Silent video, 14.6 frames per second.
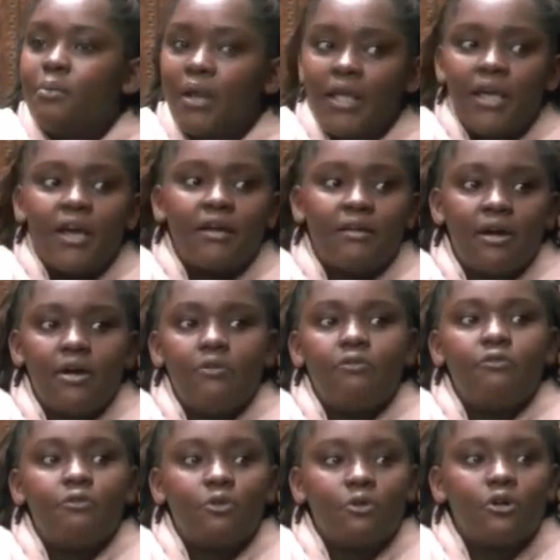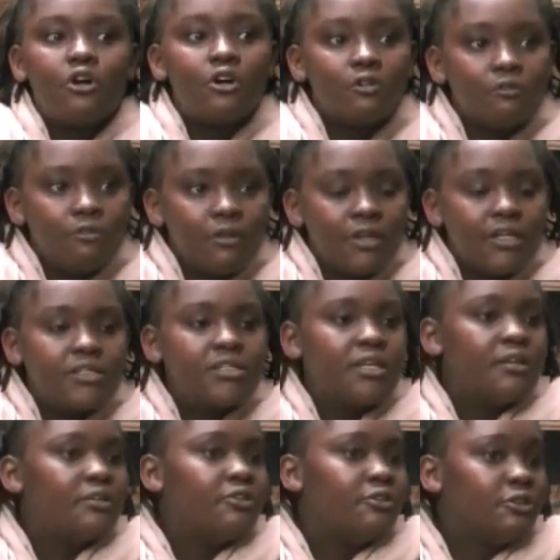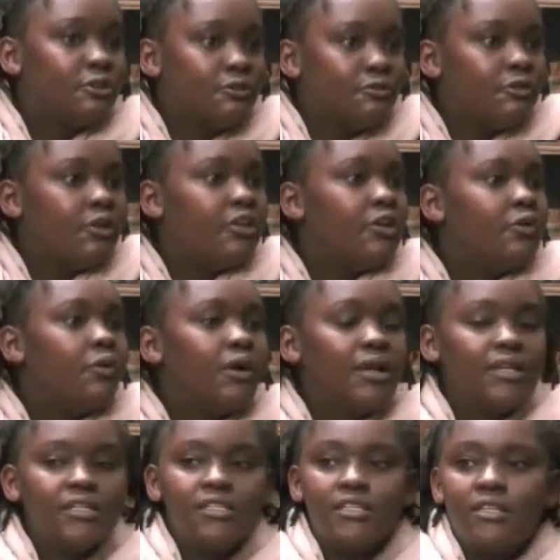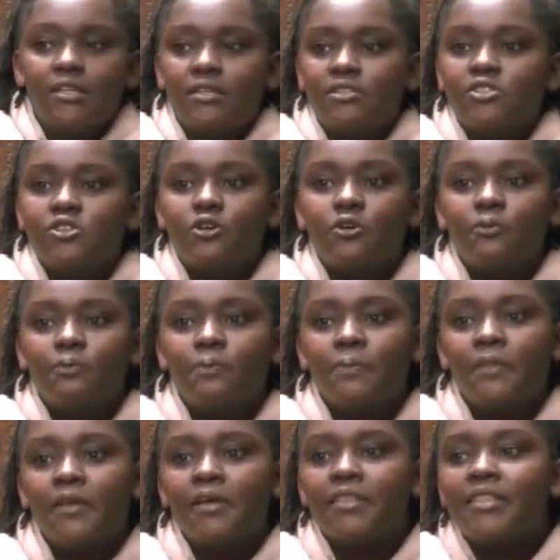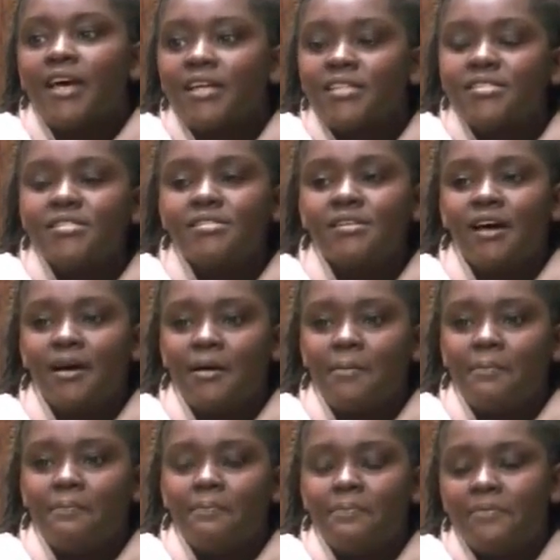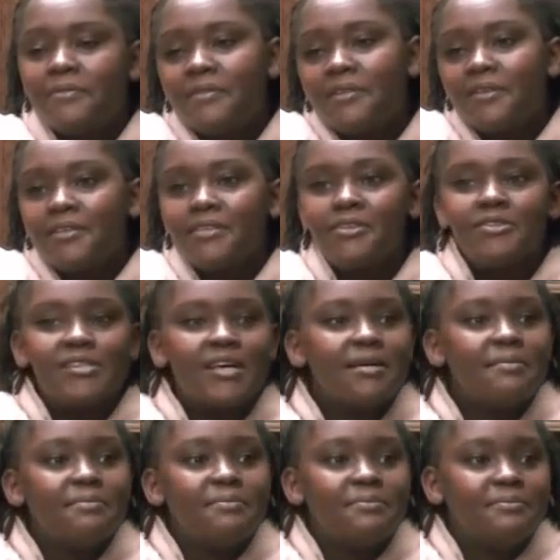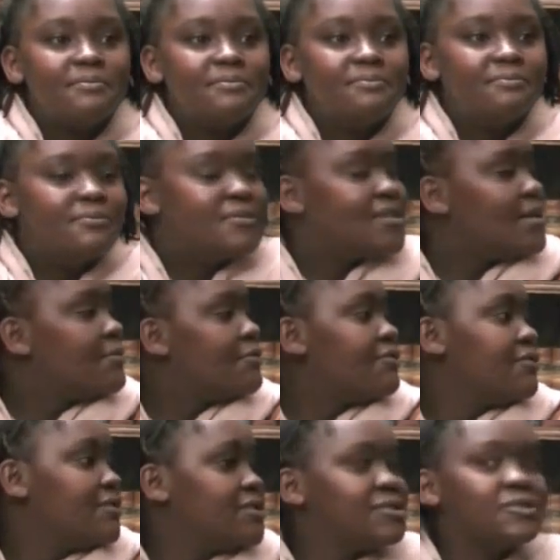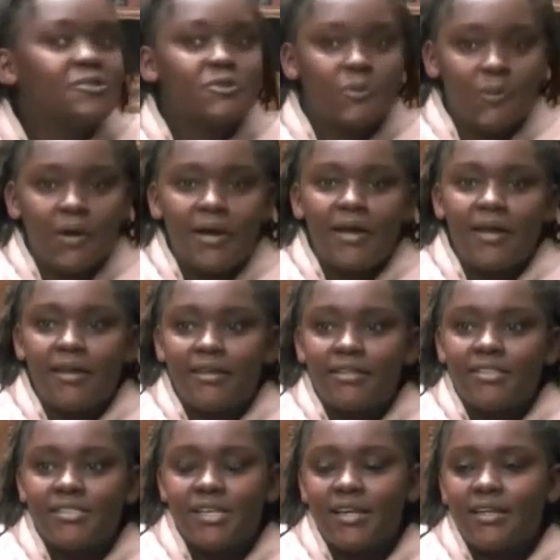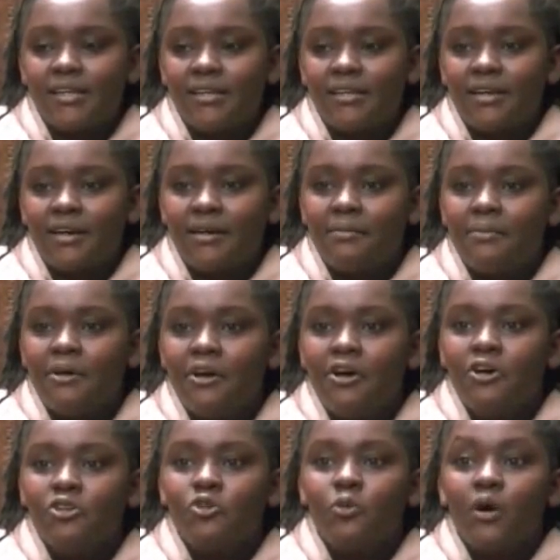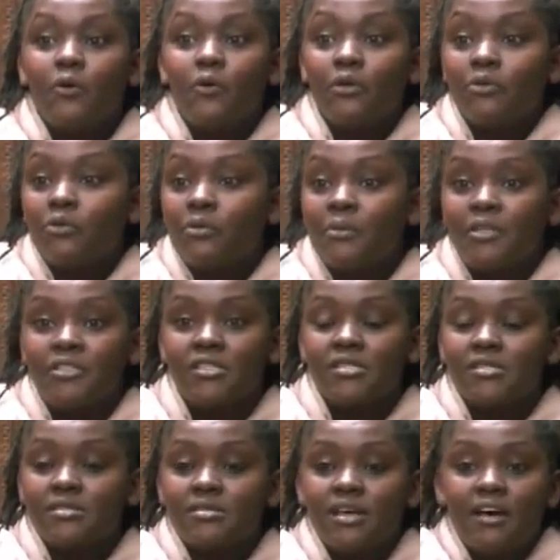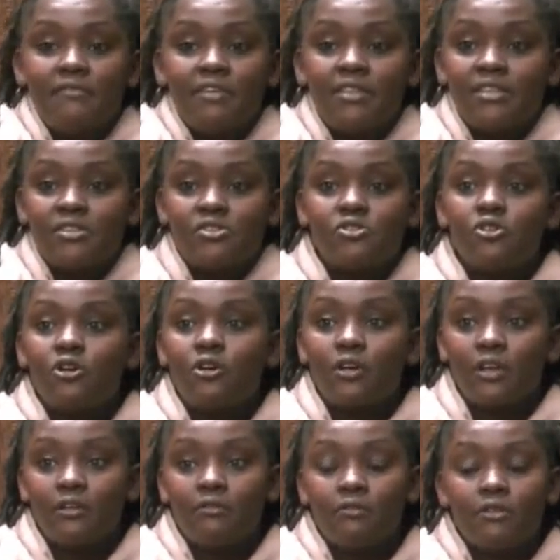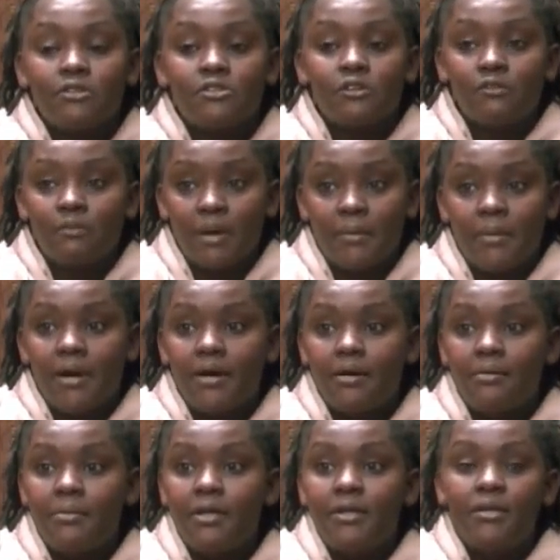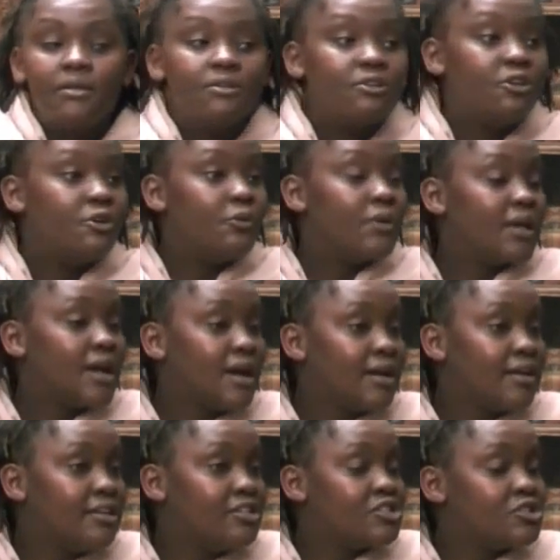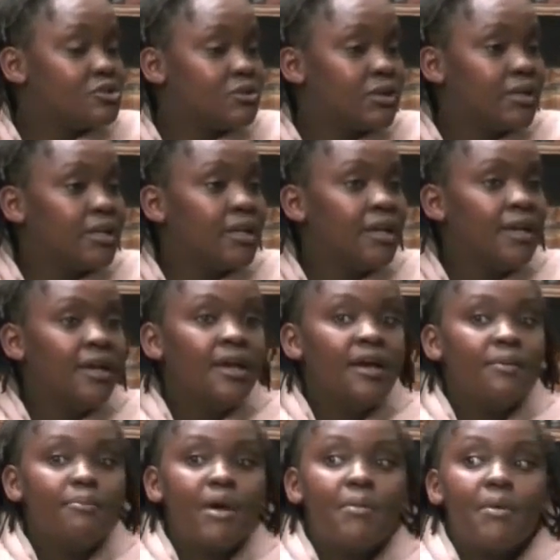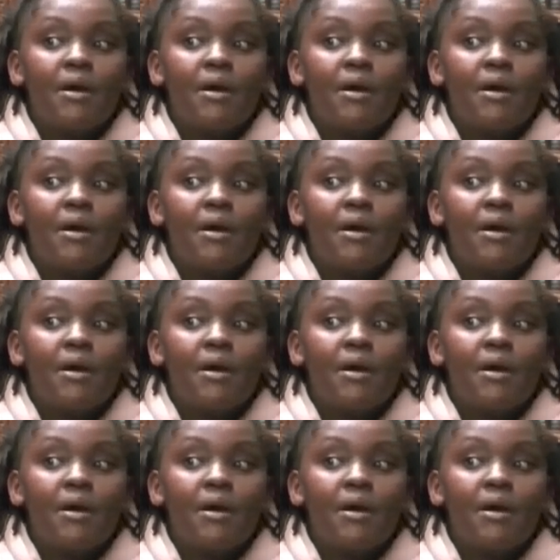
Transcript: play a ground for conflict and, you know, for inequality. And so that's, those are some of the reasons why I decided to work with women, just having the strong influence of my mom and knowing her history. My